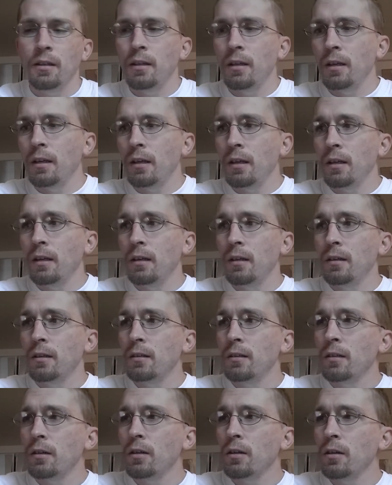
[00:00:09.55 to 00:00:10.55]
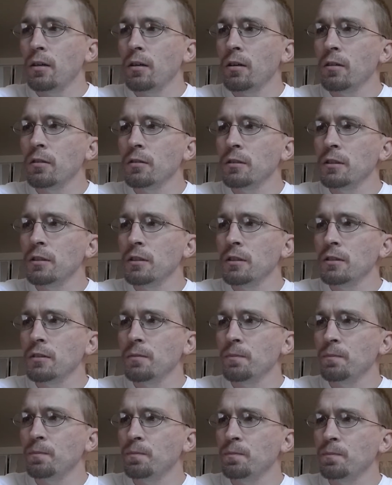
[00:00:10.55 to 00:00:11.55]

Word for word: the Herr's